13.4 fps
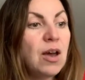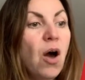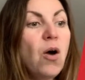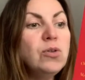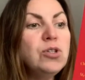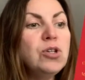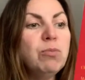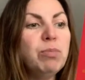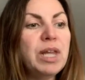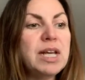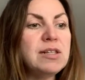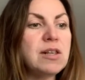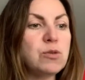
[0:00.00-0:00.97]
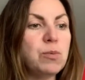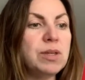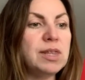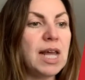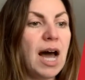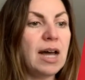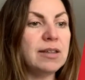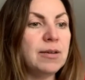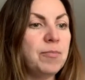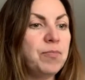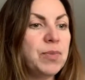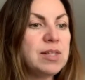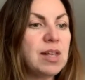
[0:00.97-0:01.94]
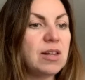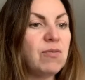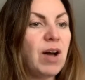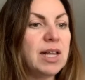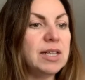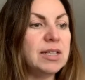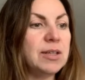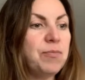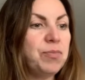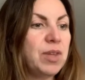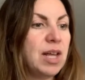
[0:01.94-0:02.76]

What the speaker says: Oh, to blazes with that, said Violet.